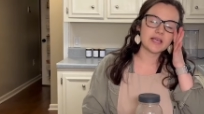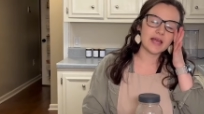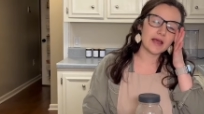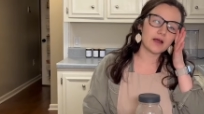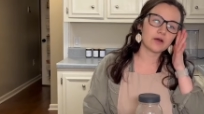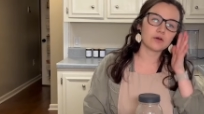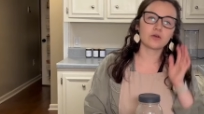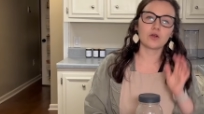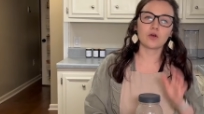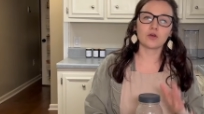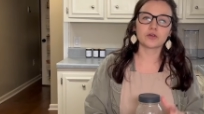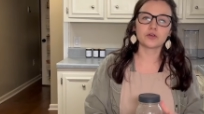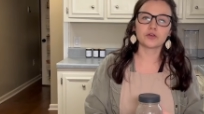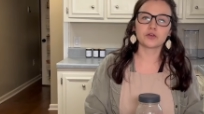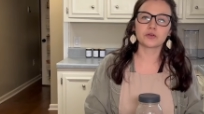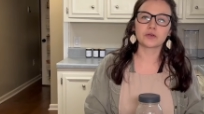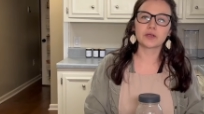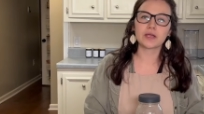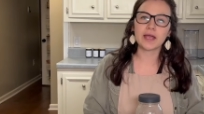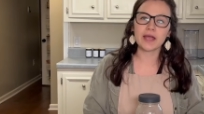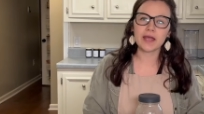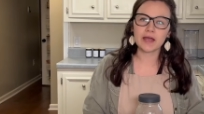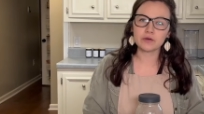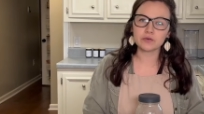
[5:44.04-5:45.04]
out on your
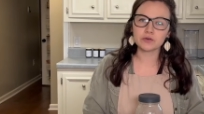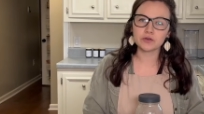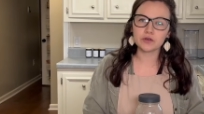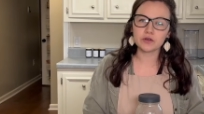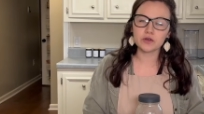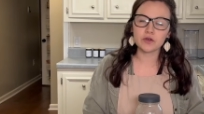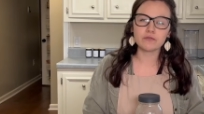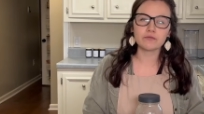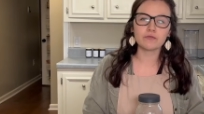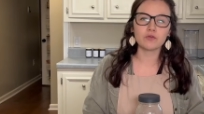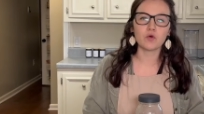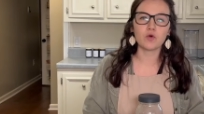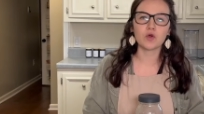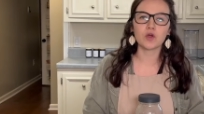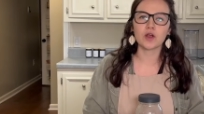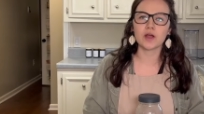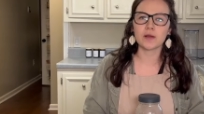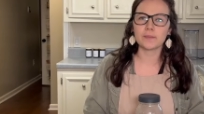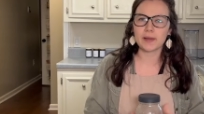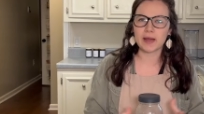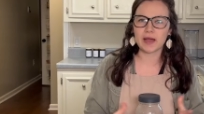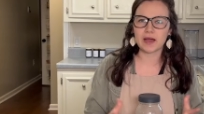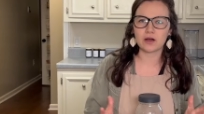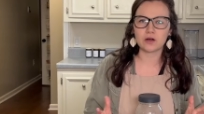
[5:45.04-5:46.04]
counter for
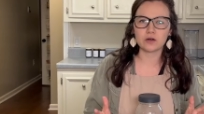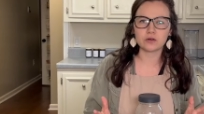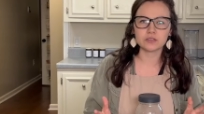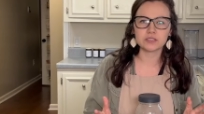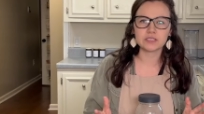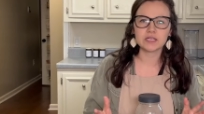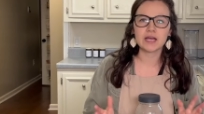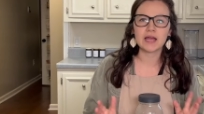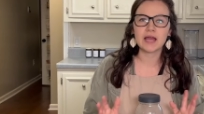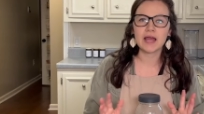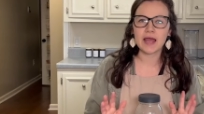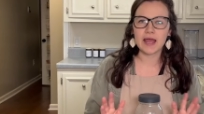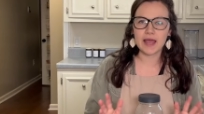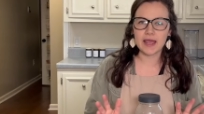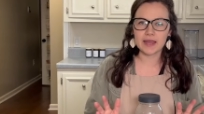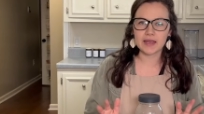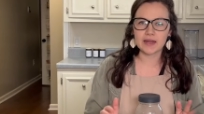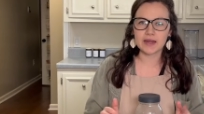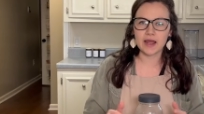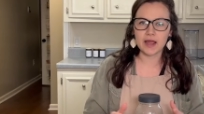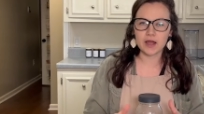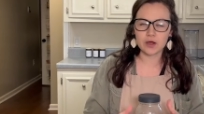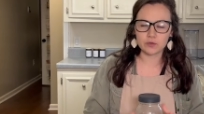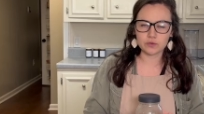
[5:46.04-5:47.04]
about
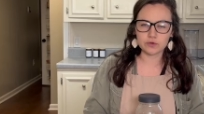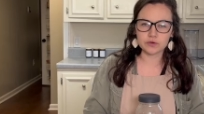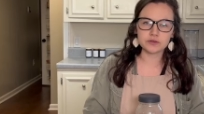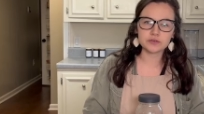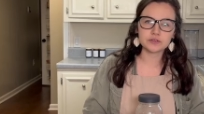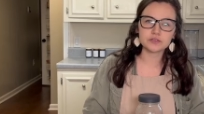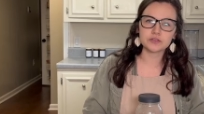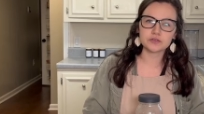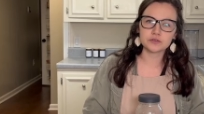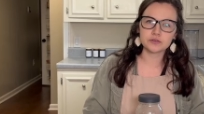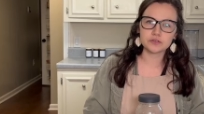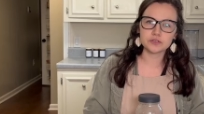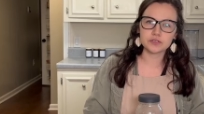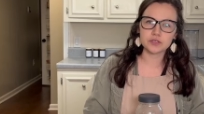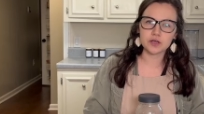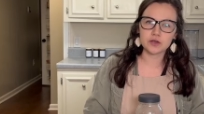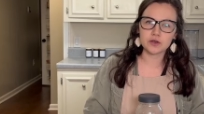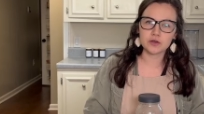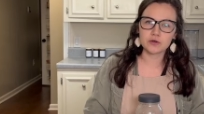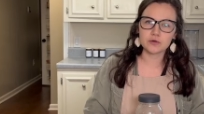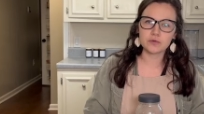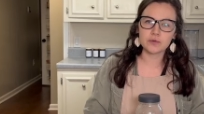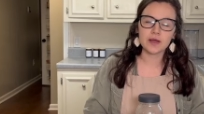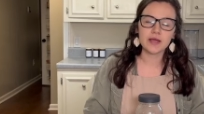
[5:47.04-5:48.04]
8 hours or
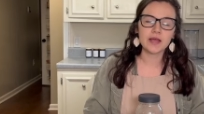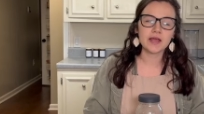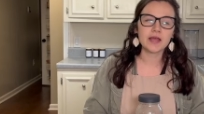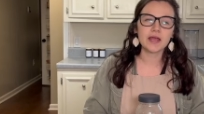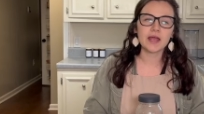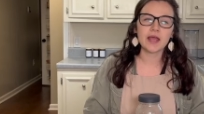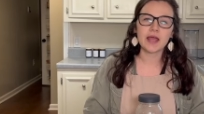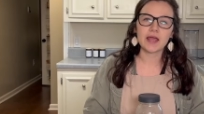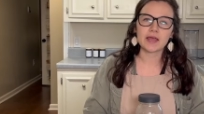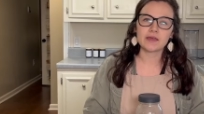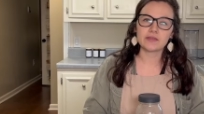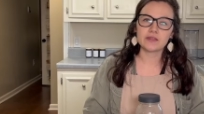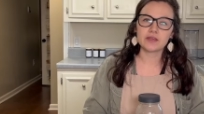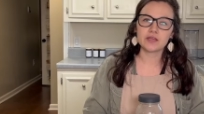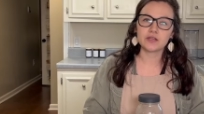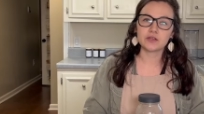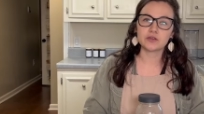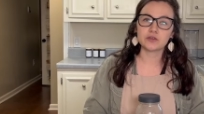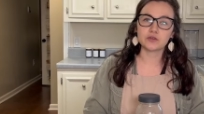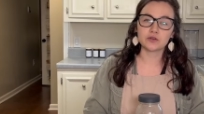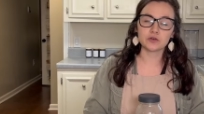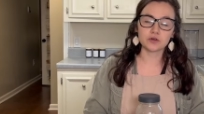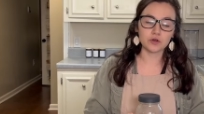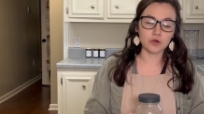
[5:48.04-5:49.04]
so, and then
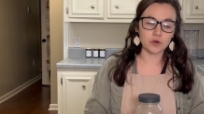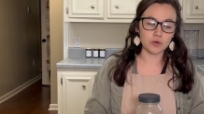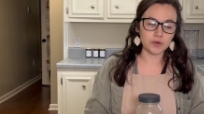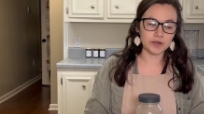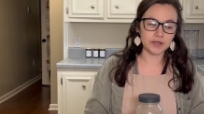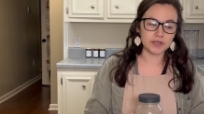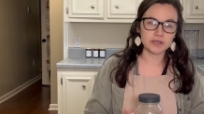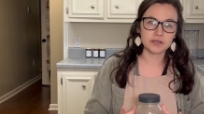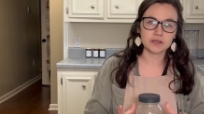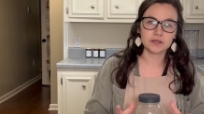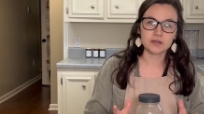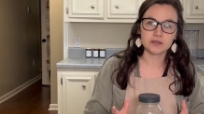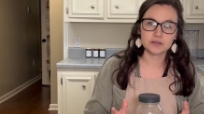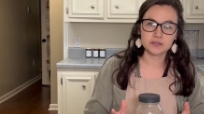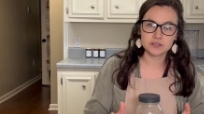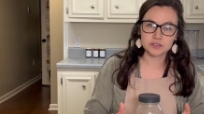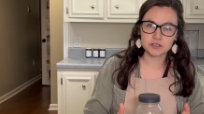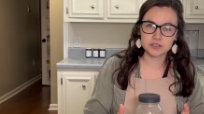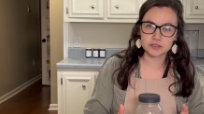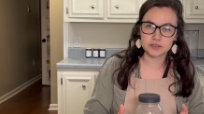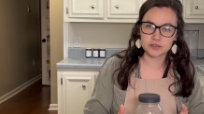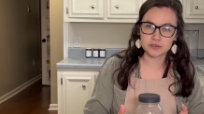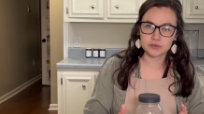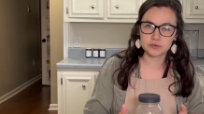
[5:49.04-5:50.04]
you're going
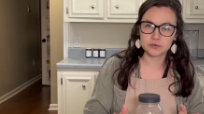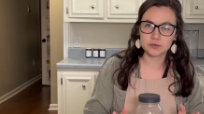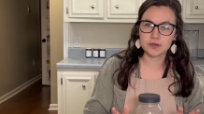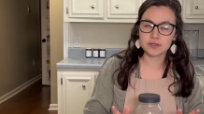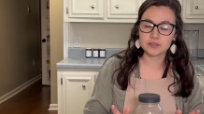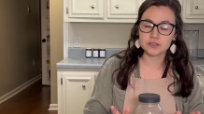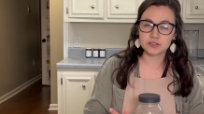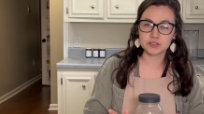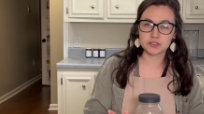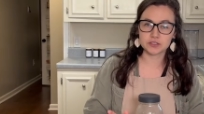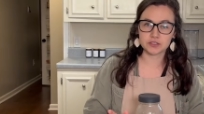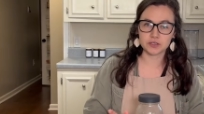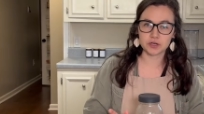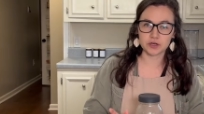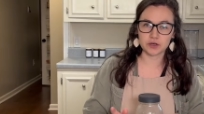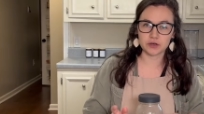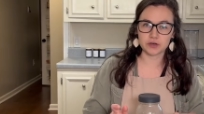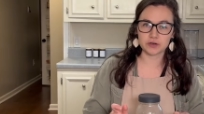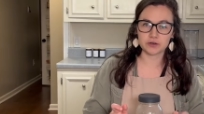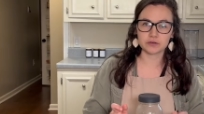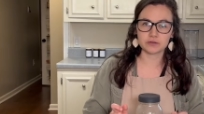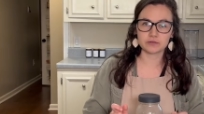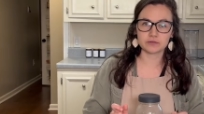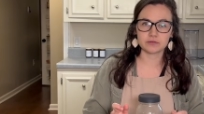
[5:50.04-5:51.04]
to
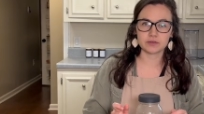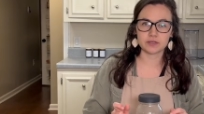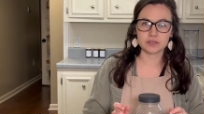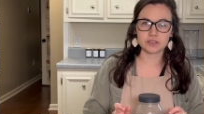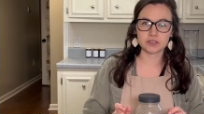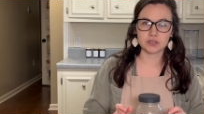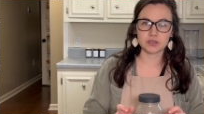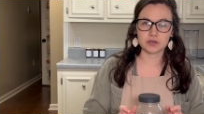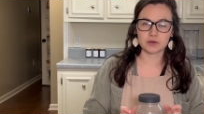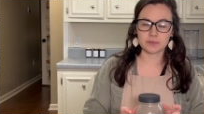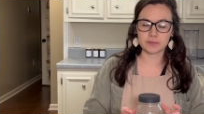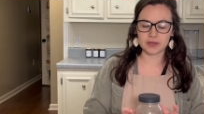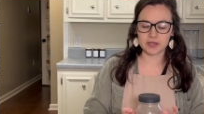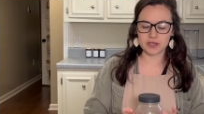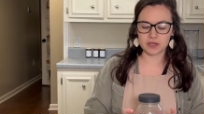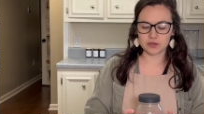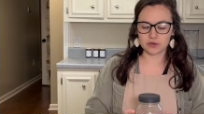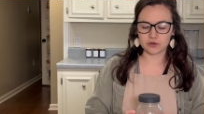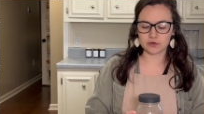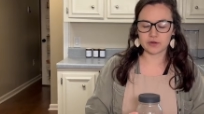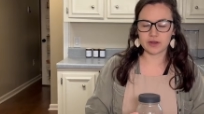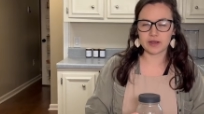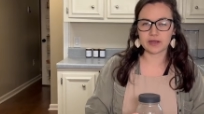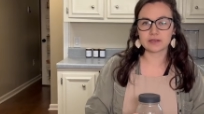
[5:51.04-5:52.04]
stir. That's gonna be
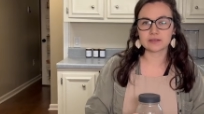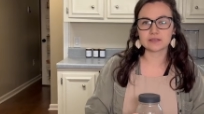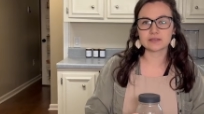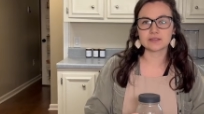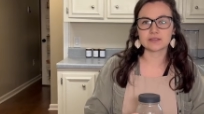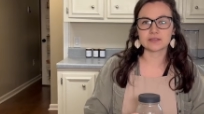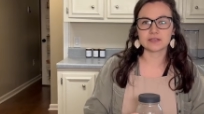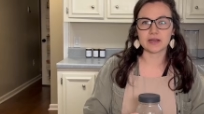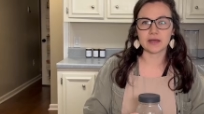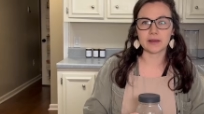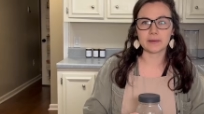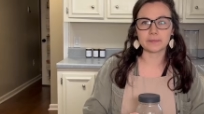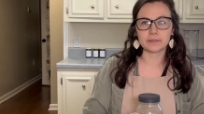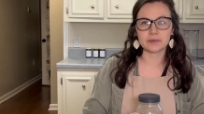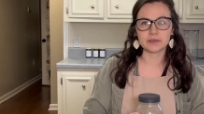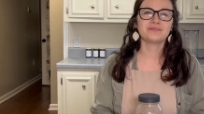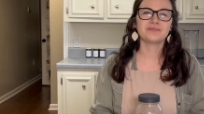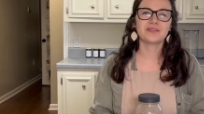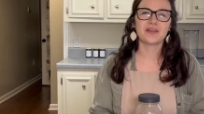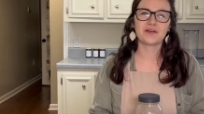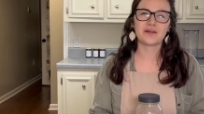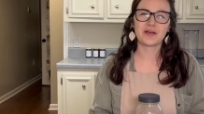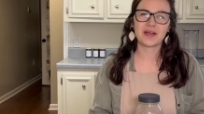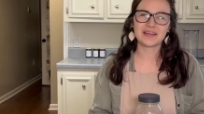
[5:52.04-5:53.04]
your next step.
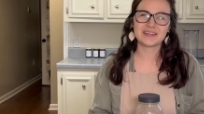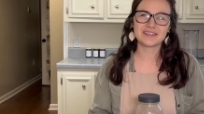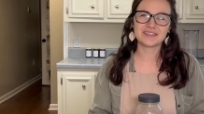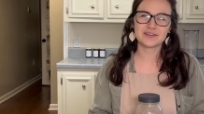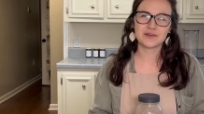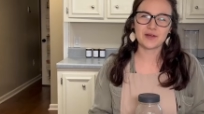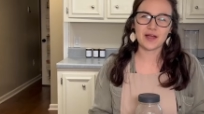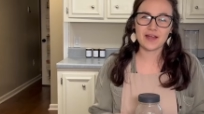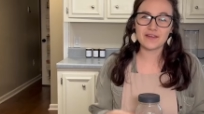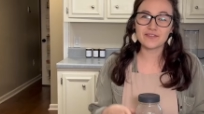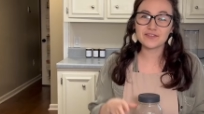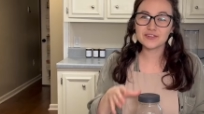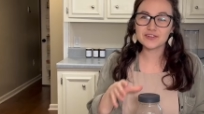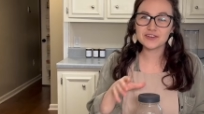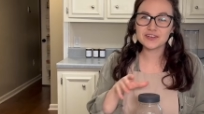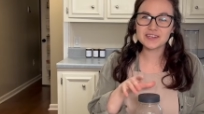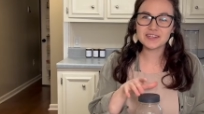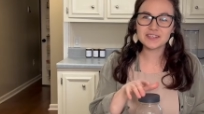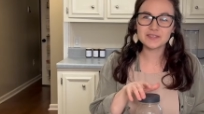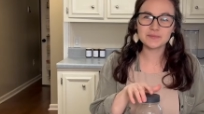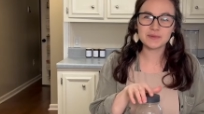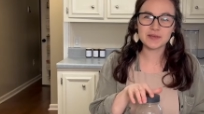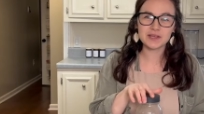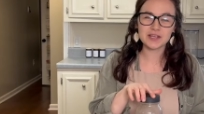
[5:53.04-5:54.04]
Okay, so after it
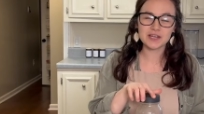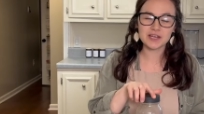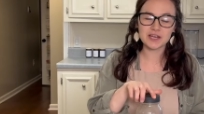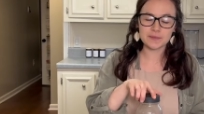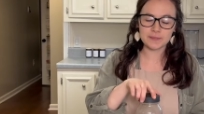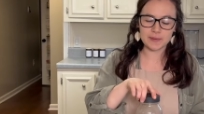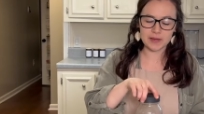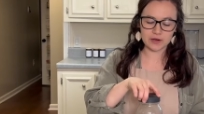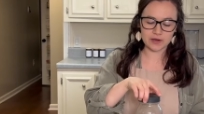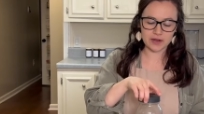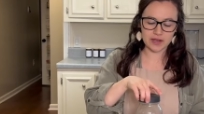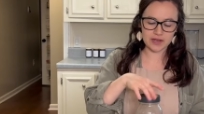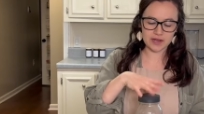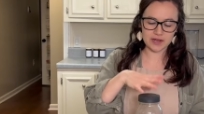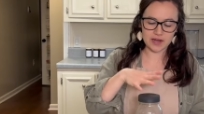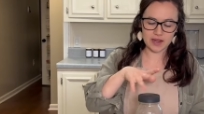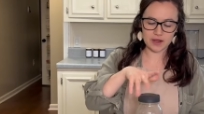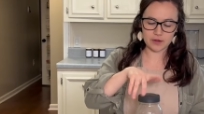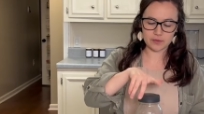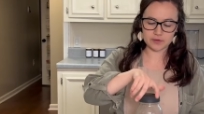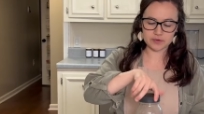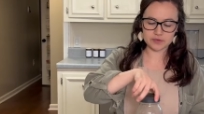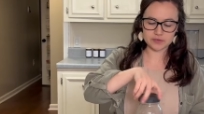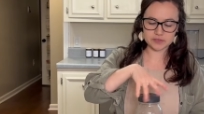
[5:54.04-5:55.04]
has been about 8
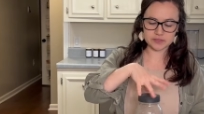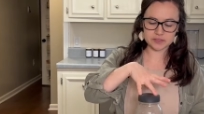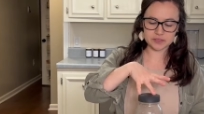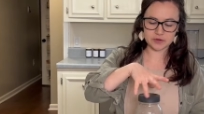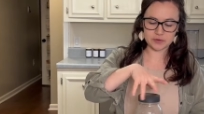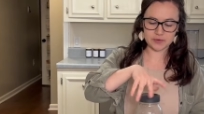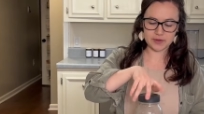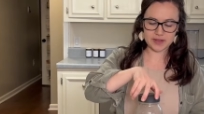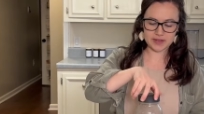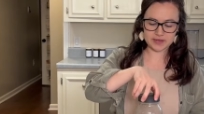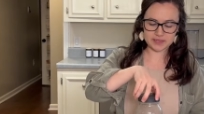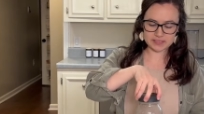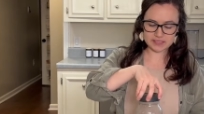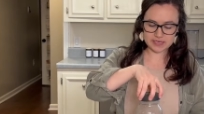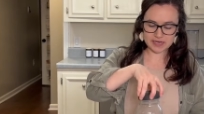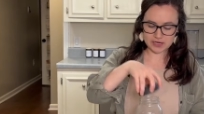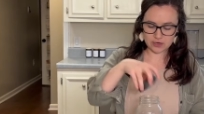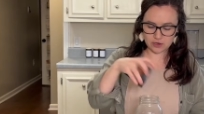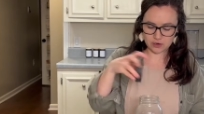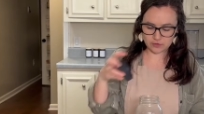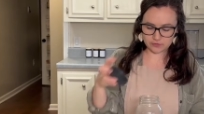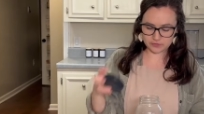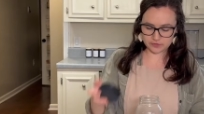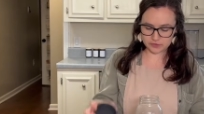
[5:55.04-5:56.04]
hours, go ahead and take
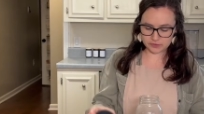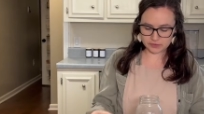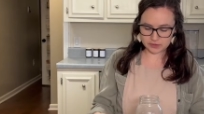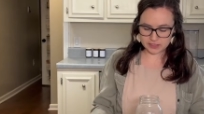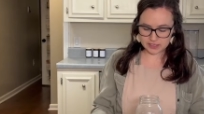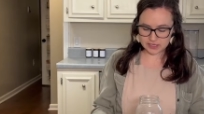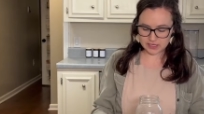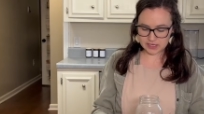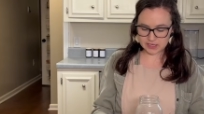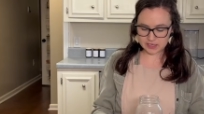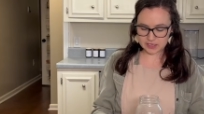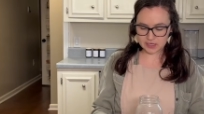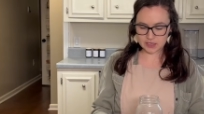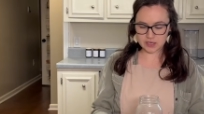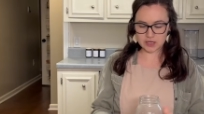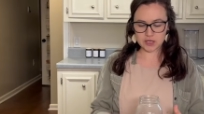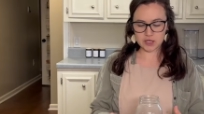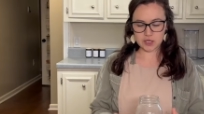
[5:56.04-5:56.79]
off your lid.